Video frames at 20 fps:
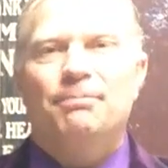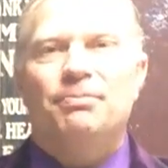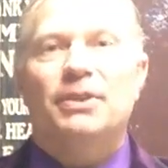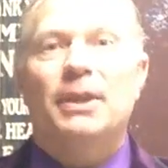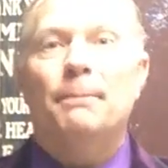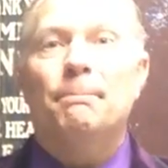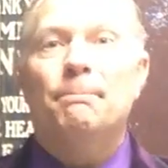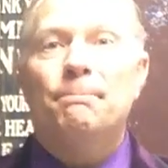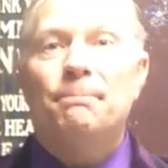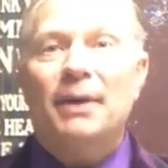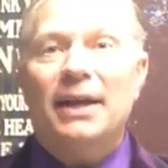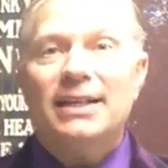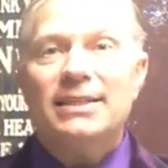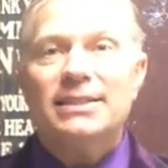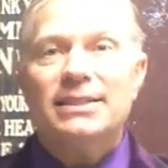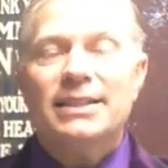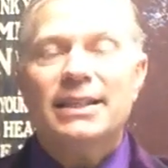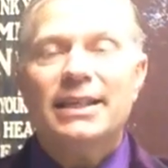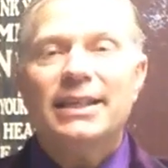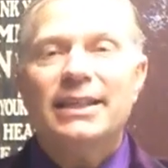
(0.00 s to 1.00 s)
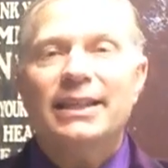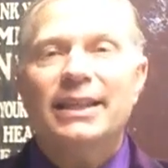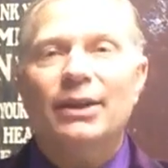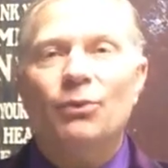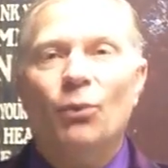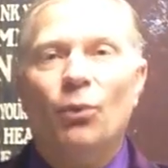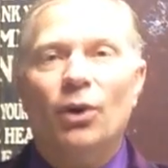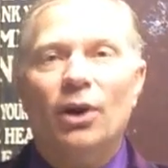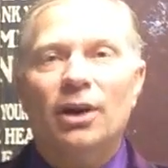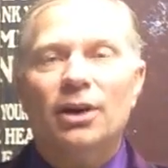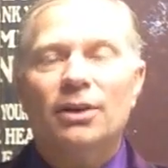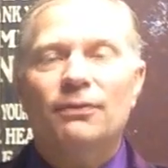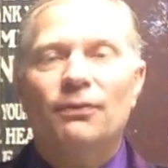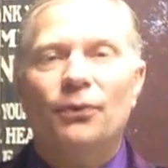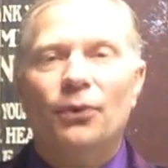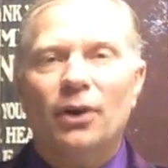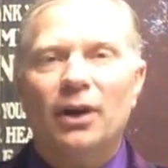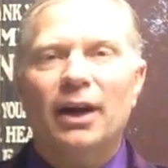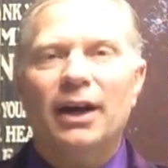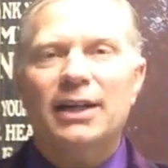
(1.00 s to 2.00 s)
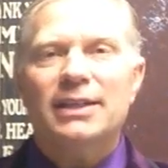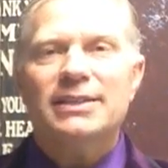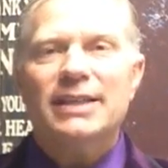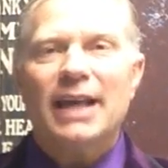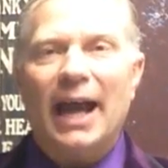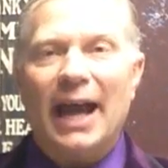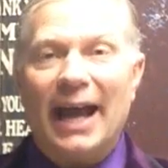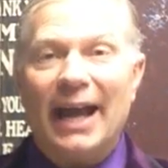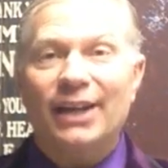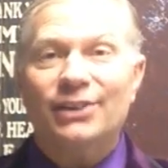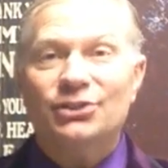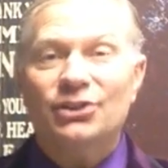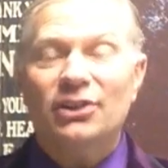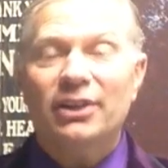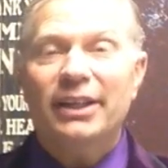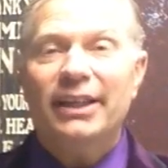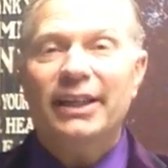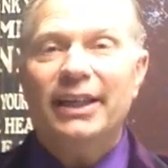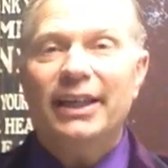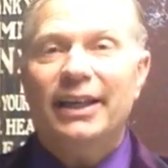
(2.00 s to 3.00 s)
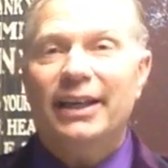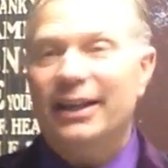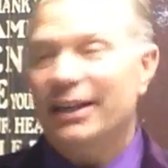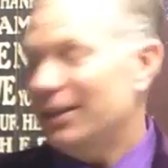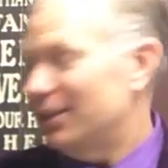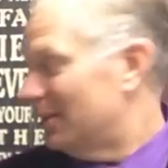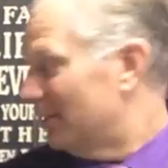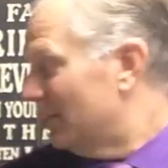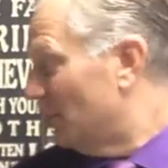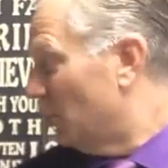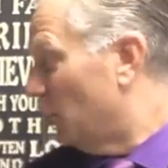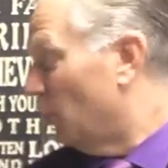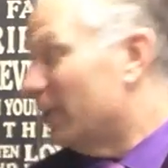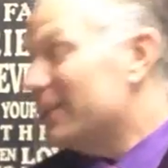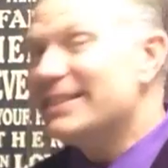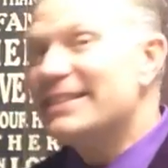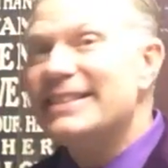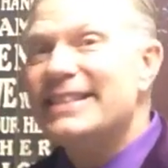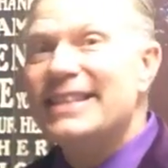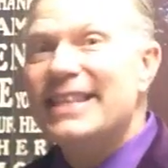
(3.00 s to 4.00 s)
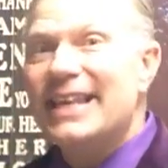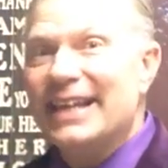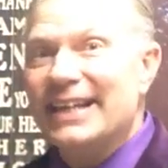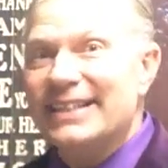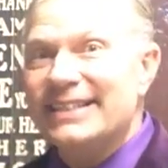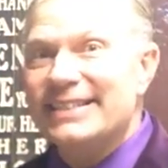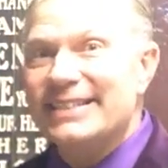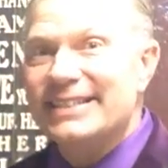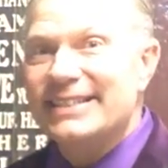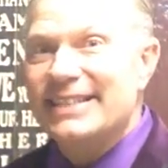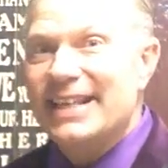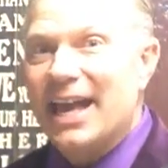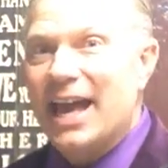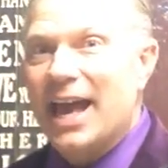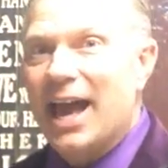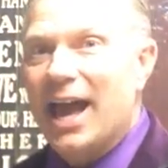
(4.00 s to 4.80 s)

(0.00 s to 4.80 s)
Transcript: The best thing that worked for us, actually, was this.